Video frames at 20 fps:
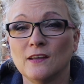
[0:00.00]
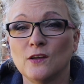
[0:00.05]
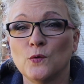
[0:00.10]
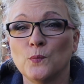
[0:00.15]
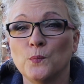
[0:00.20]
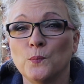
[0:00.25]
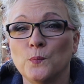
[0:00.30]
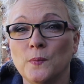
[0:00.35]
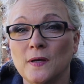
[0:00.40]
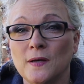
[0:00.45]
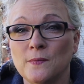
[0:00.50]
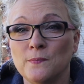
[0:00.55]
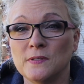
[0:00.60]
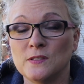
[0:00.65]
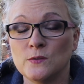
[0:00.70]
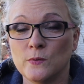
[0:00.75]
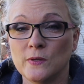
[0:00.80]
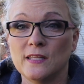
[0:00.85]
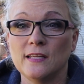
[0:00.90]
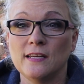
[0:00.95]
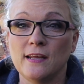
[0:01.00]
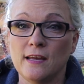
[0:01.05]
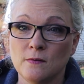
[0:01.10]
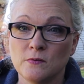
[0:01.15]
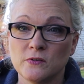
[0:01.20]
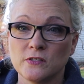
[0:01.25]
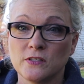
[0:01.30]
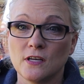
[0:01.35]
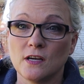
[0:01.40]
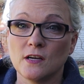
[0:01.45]
but between the
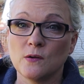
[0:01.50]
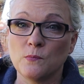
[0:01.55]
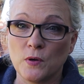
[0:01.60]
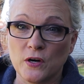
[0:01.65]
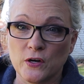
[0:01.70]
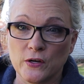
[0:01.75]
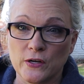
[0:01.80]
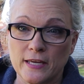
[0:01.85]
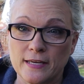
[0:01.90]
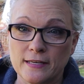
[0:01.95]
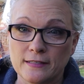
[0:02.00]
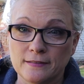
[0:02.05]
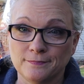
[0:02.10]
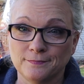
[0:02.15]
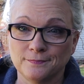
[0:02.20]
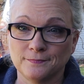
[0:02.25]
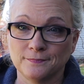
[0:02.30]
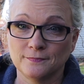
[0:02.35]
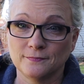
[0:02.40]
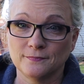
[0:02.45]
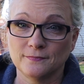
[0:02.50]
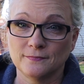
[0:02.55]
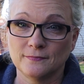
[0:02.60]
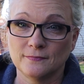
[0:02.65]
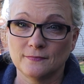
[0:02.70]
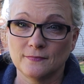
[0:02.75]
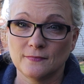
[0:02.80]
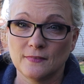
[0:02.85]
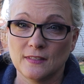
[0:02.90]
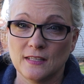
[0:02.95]
neighbor's dog barking
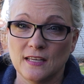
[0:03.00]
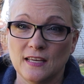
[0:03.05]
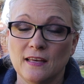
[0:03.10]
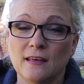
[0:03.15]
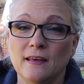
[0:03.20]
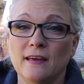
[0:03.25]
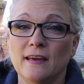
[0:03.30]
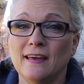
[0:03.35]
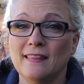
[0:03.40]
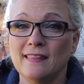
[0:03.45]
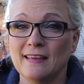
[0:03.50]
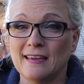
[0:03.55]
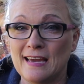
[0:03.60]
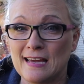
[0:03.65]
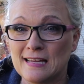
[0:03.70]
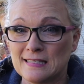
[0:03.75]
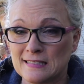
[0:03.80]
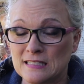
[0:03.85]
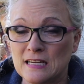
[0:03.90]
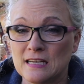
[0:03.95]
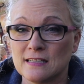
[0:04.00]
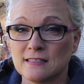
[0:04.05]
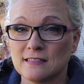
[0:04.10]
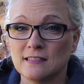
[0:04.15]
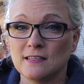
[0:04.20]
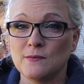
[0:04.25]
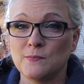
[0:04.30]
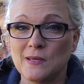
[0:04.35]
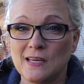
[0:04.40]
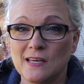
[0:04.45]
and the cat's not
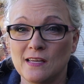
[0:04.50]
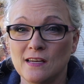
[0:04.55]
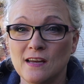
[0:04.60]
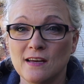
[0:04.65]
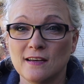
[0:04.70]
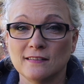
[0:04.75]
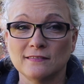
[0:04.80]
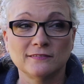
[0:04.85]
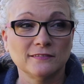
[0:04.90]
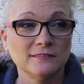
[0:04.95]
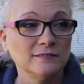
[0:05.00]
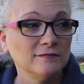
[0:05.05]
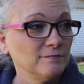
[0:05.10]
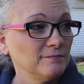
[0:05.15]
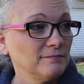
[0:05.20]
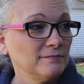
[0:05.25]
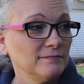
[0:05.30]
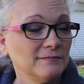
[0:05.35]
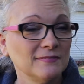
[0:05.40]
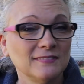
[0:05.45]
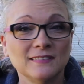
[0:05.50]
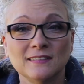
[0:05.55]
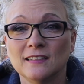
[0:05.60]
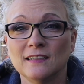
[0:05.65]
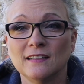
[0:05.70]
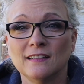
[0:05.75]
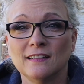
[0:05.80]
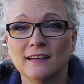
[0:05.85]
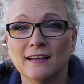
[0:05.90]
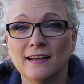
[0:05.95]
sleeping enough,
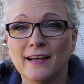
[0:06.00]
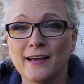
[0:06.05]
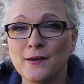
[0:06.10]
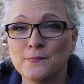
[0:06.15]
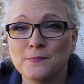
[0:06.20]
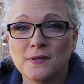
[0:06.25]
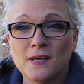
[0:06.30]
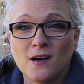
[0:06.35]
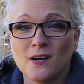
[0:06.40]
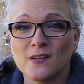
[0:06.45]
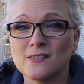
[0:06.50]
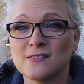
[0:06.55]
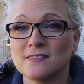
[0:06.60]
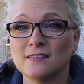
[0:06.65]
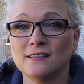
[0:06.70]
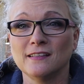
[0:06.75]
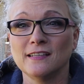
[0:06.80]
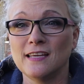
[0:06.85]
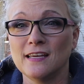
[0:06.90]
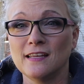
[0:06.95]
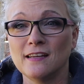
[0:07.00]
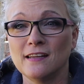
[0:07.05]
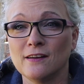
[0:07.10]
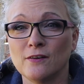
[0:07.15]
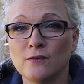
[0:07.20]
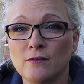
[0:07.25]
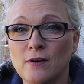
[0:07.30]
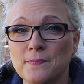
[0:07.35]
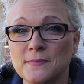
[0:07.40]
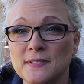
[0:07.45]
I'm constantly getting
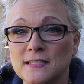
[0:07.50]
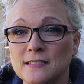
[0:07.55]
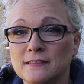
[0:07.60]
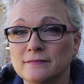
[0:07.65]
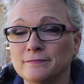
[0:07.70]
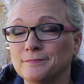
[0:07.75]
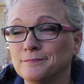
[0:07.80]
interrupted.